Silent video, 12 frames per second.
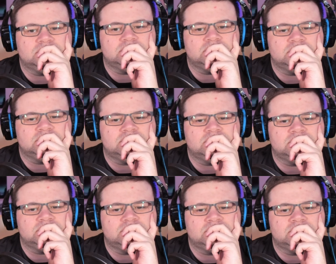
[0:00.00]
When you
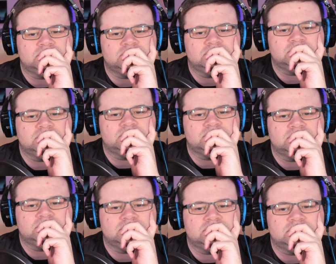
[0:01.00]
served as captain of these
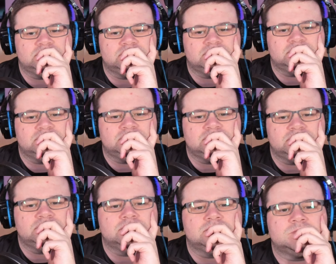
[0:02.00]
men,
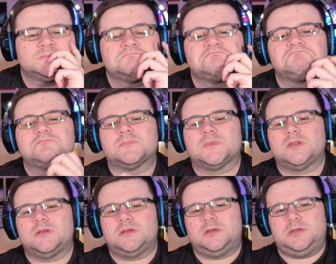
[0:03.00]
they sat Campeche
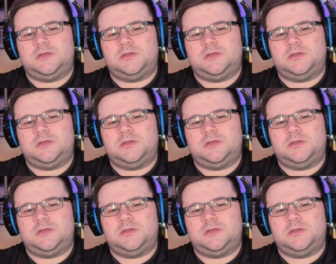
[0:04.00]
for you.